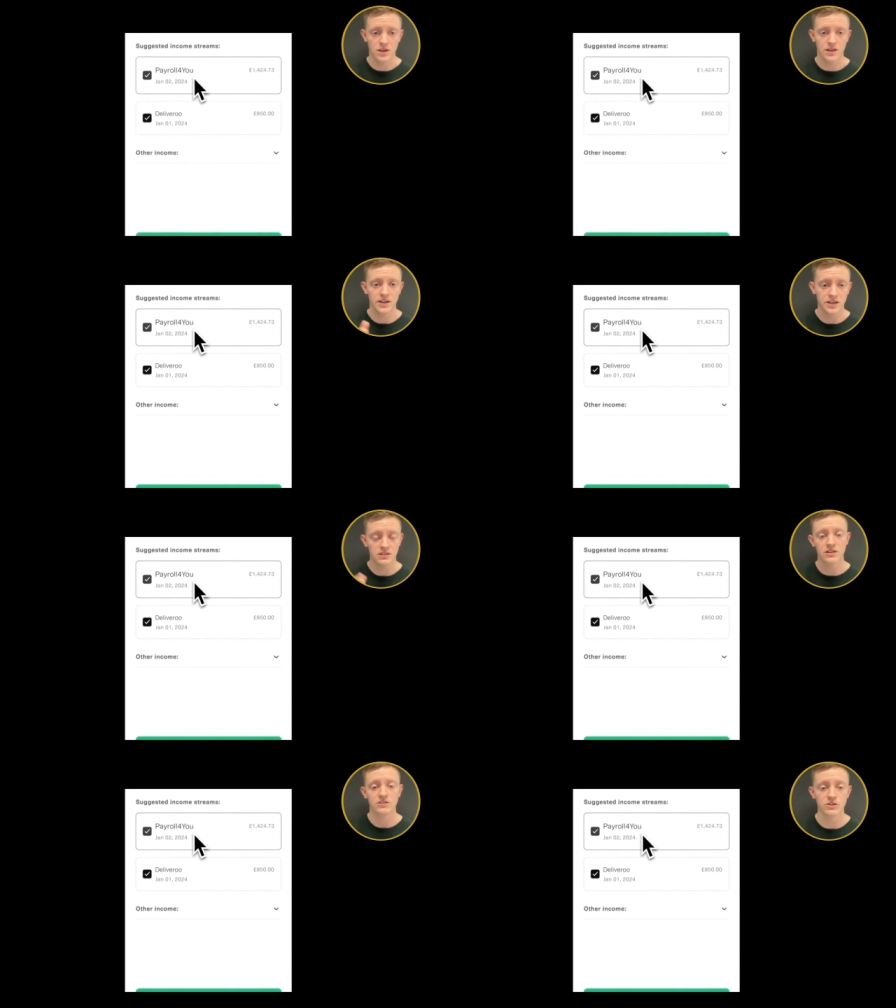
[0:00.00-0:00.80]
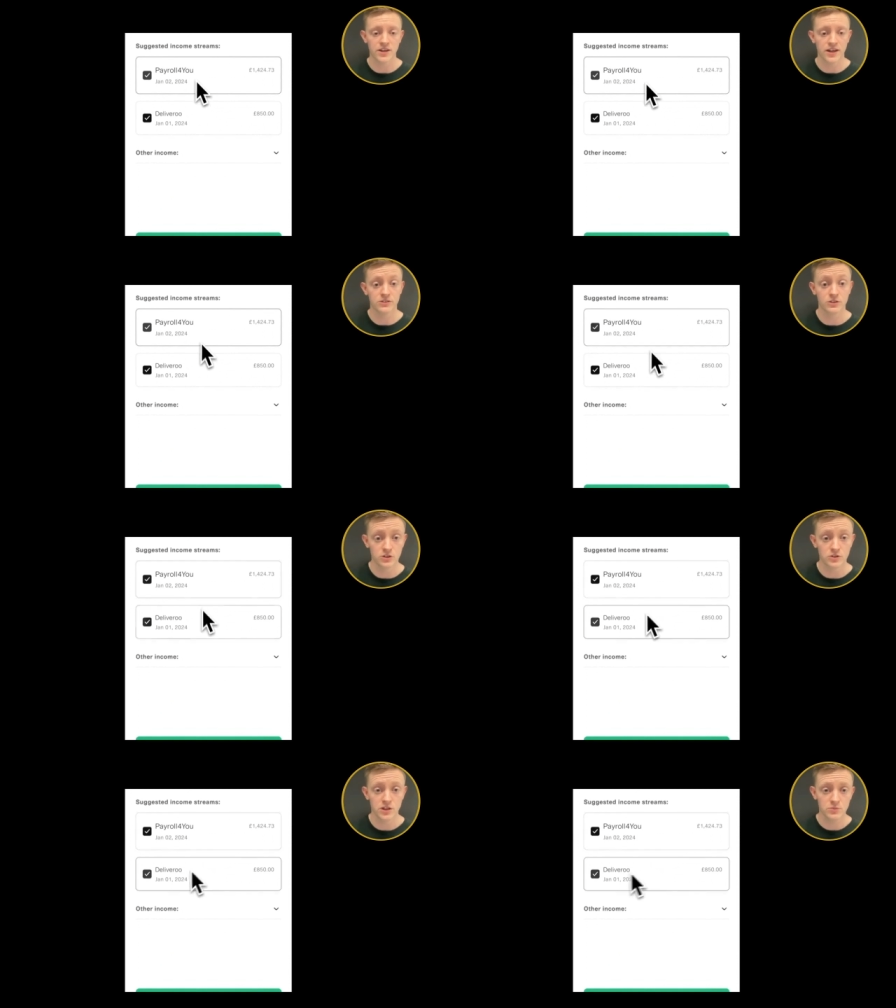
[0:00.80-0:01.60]
Here, this user has
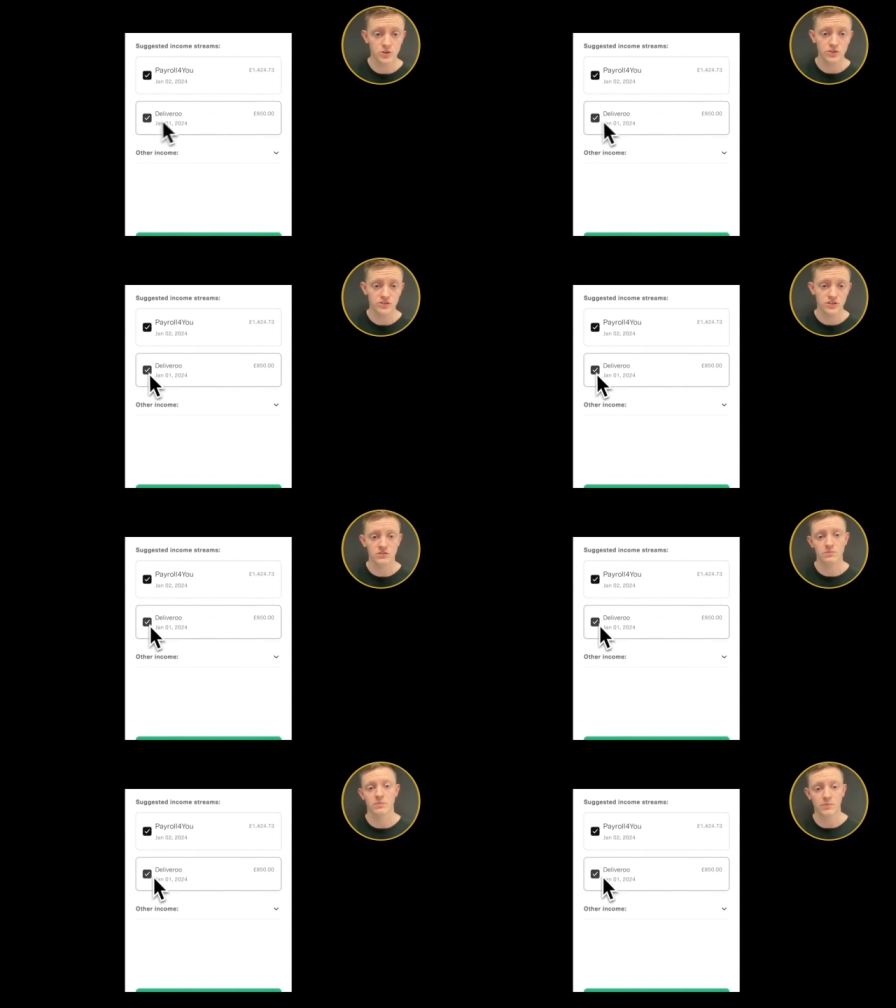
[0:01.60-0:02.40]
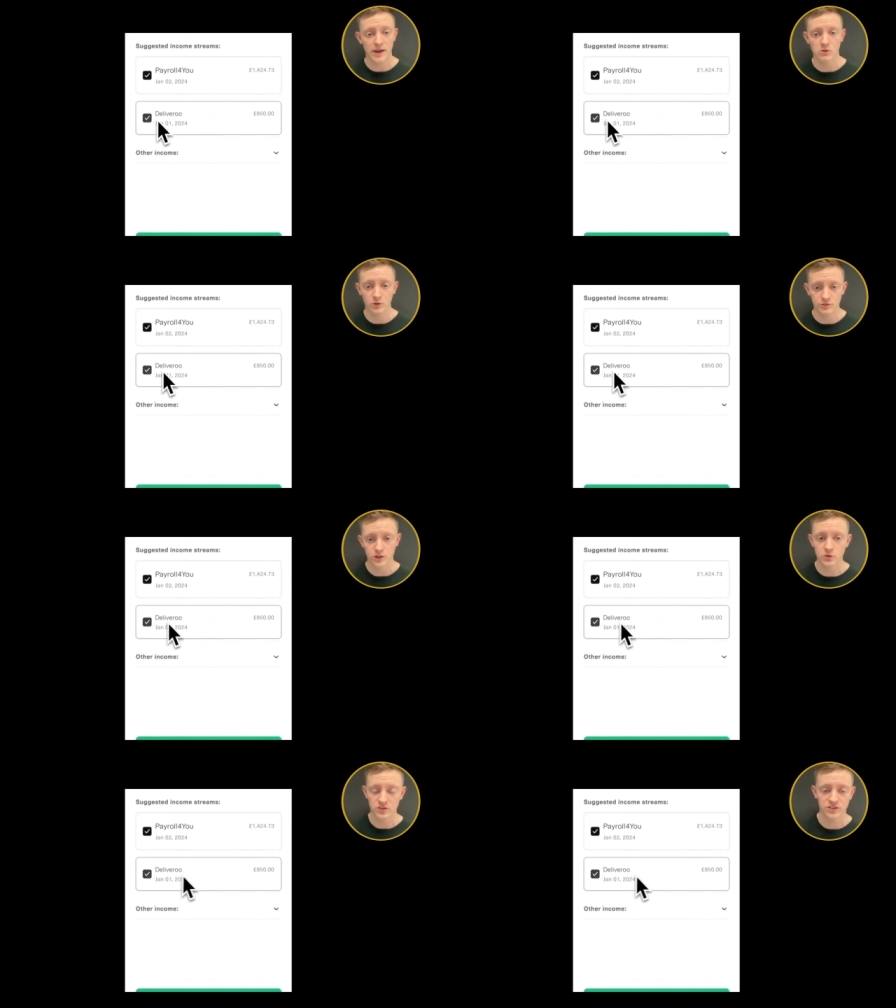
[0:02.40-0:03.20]
2 income sources, payroll for
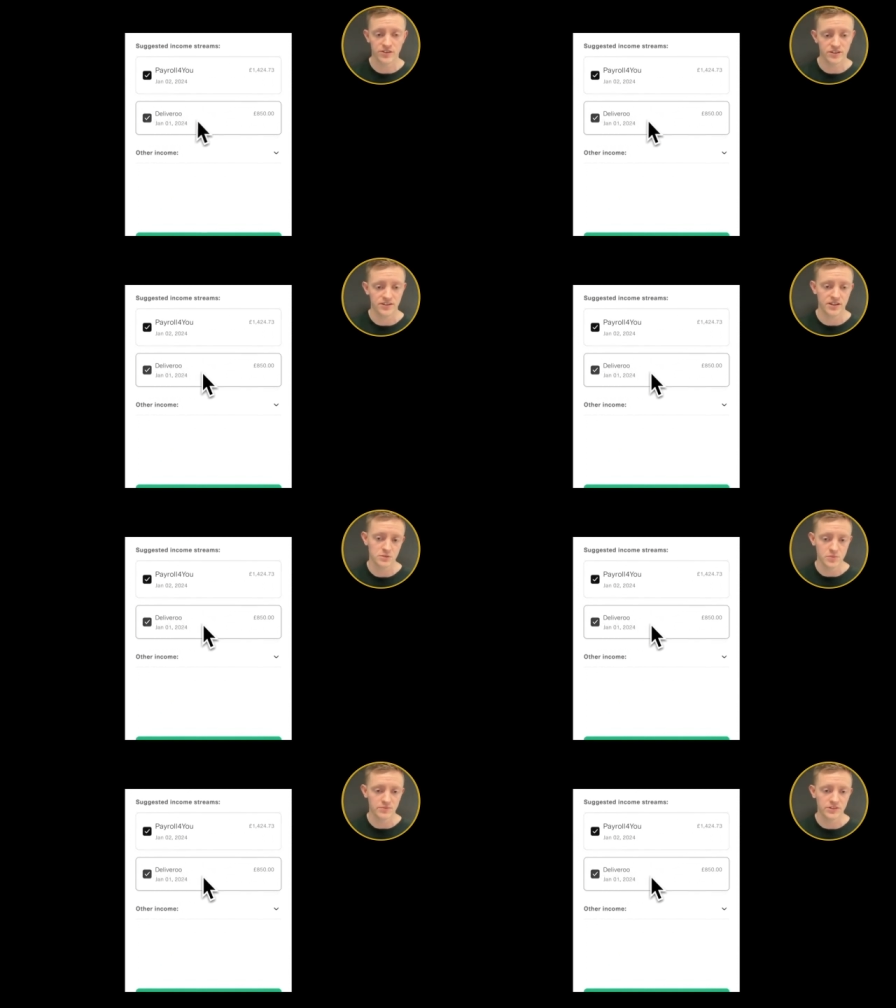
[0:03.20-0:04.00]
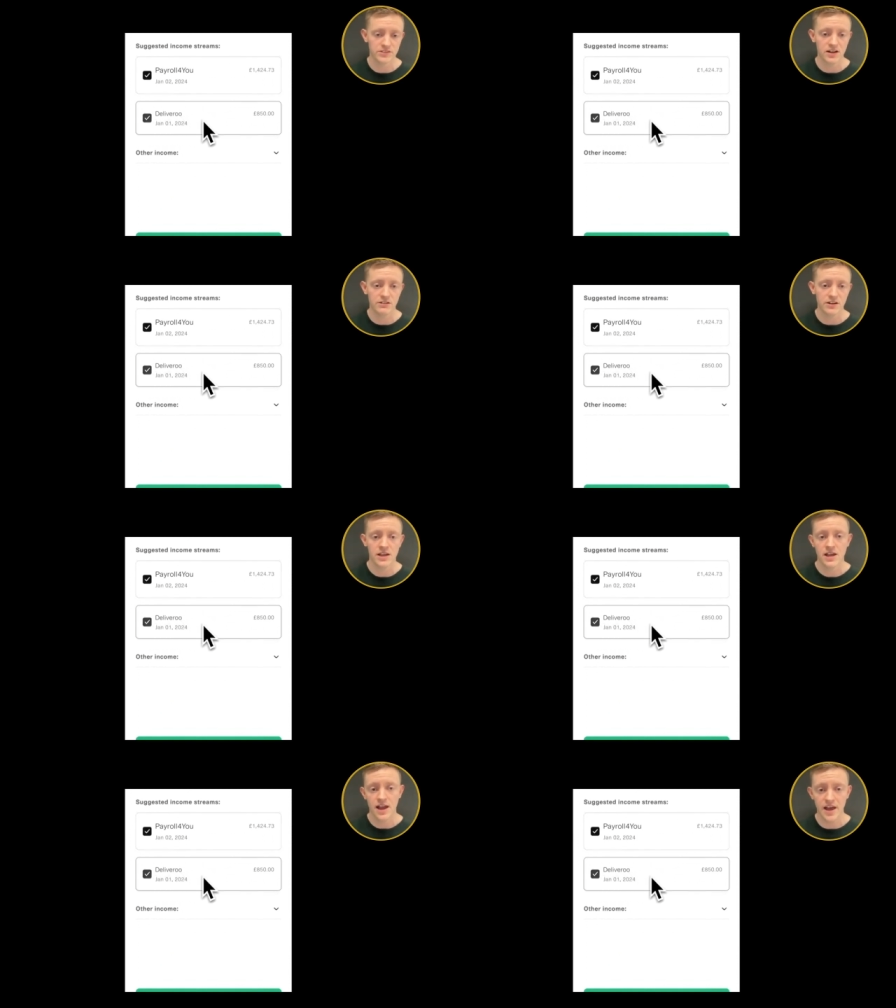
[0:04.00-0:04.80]
you, which is their standard monthly salary,
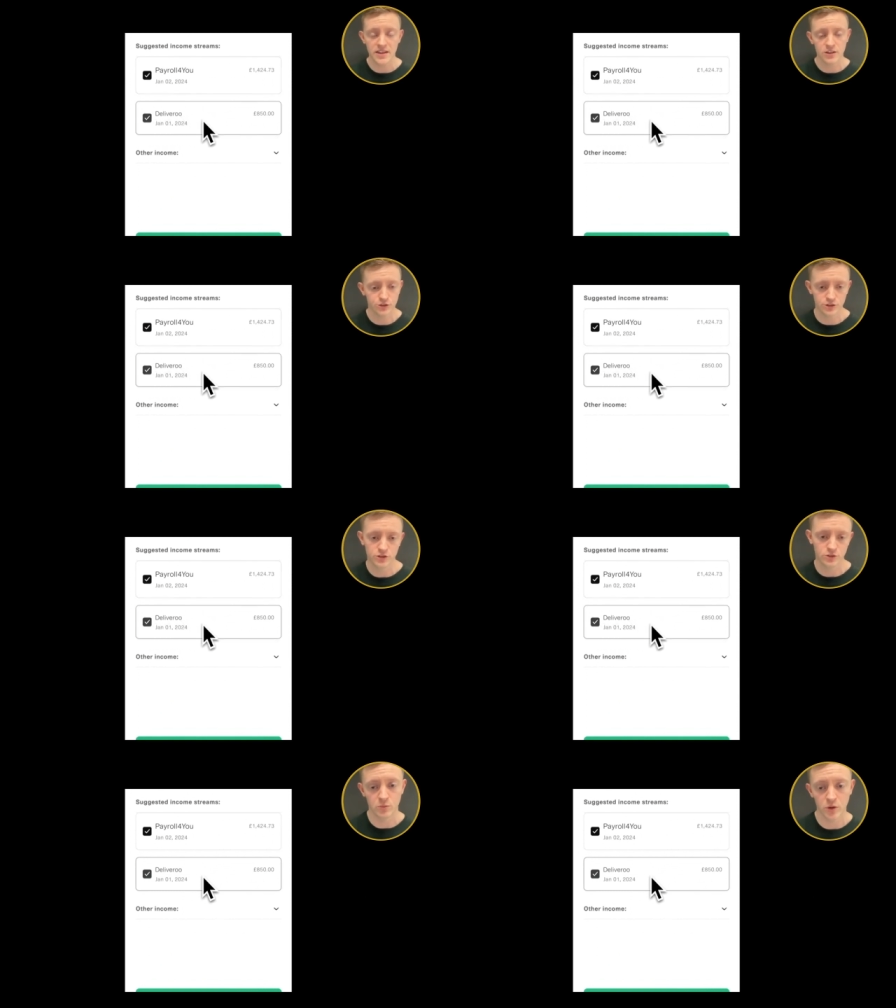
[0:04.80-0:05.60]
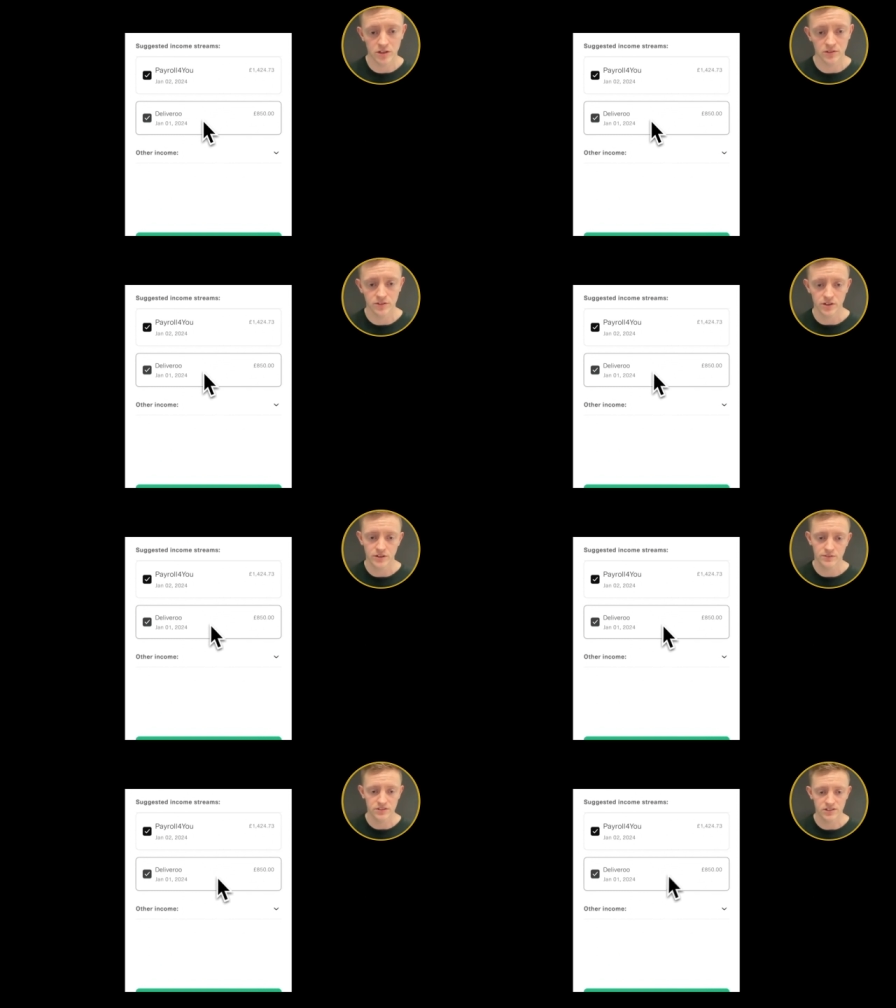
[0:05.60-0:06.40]
and they also do some work on the side
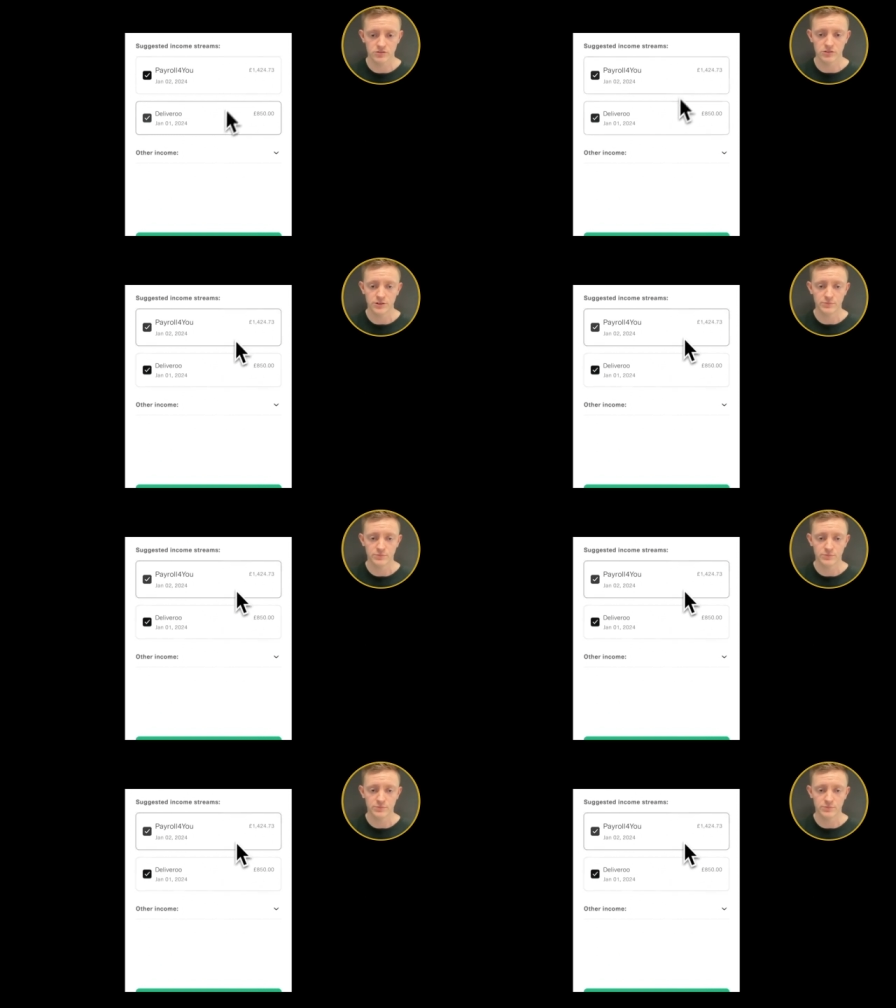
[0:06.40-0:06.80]
for delivery.